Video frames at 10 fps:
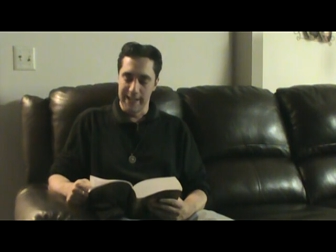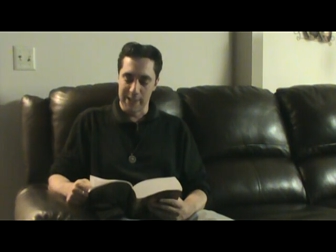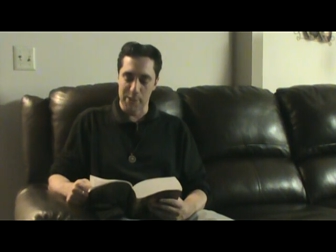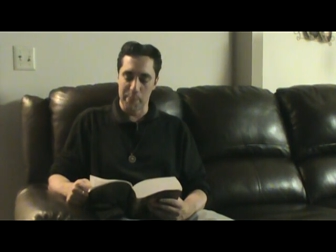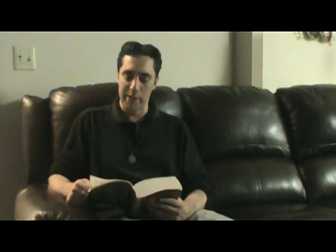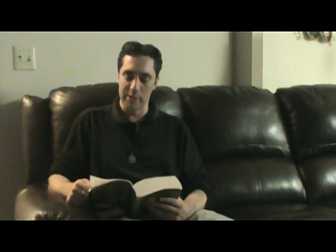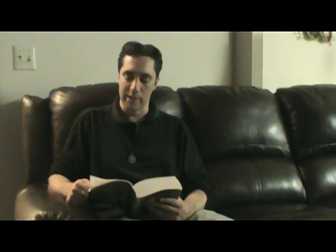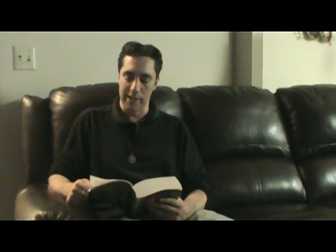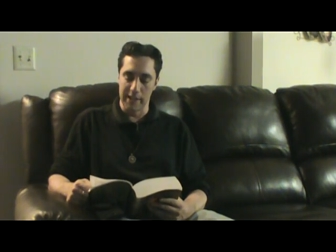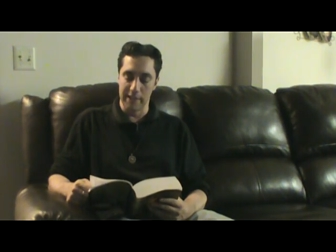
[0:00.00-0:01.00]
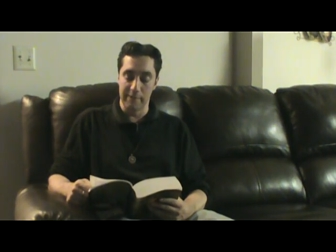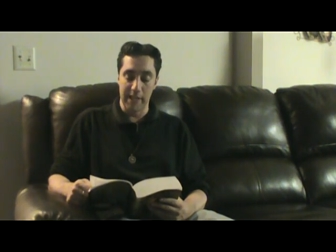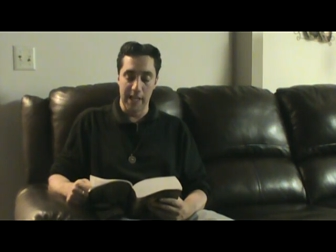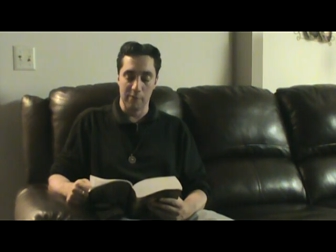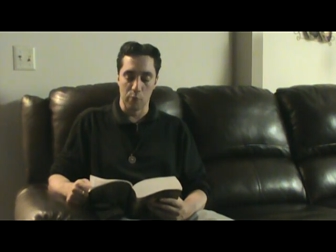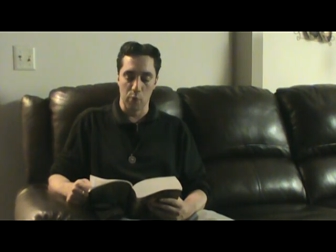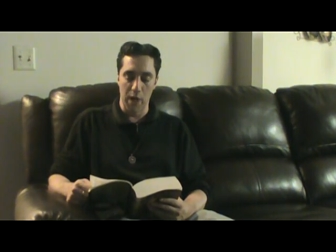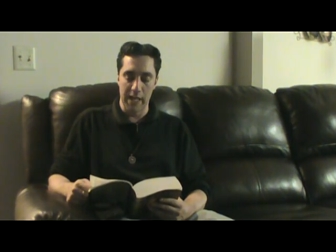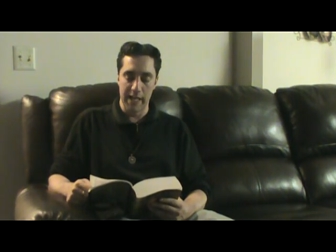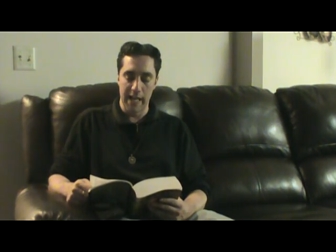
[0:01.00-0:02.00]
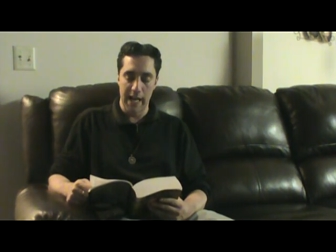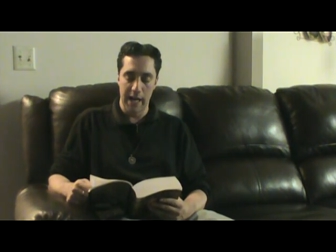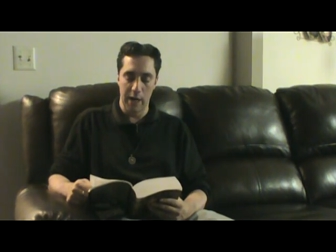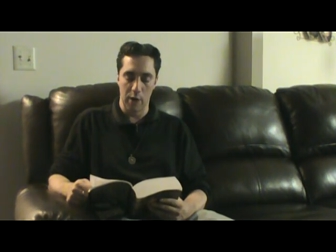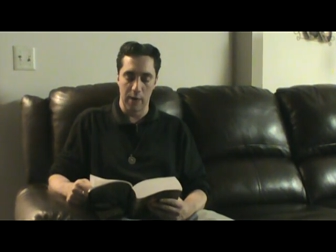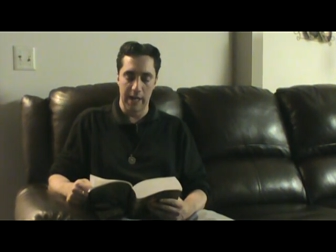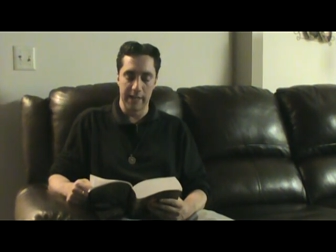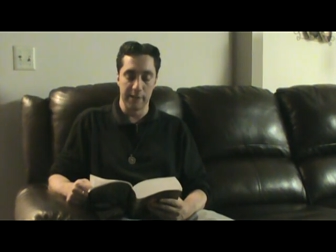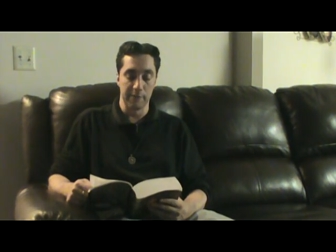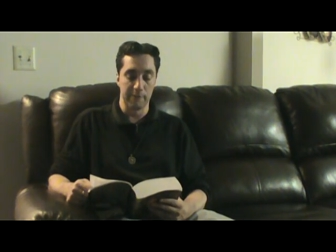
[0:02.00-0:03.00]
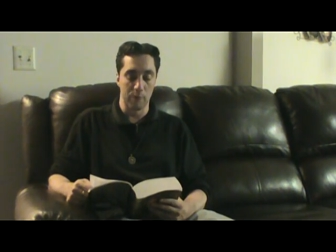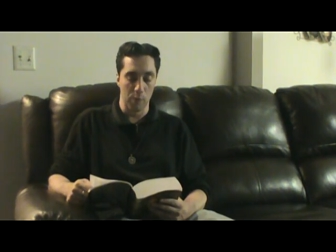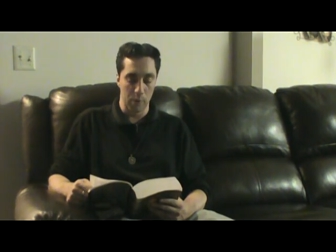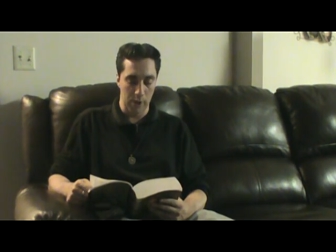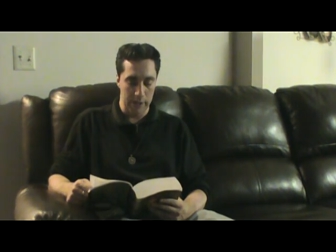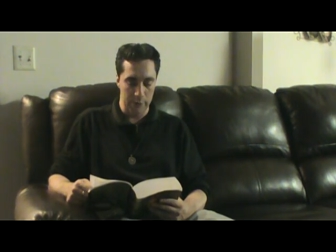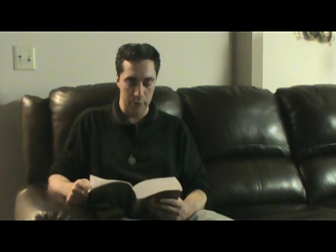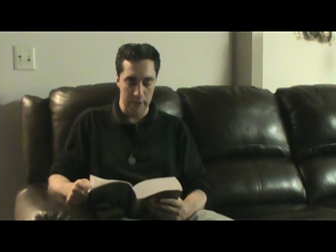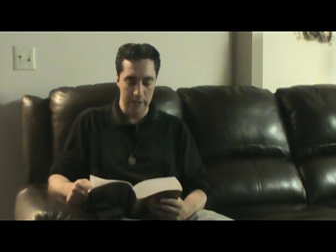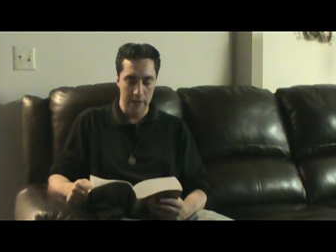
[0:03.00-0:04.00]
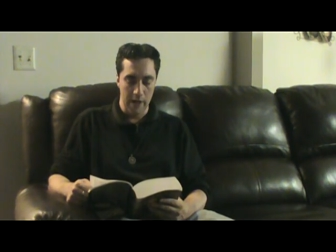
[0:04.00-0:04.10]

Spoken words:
especially if he have red hair, and in the former country,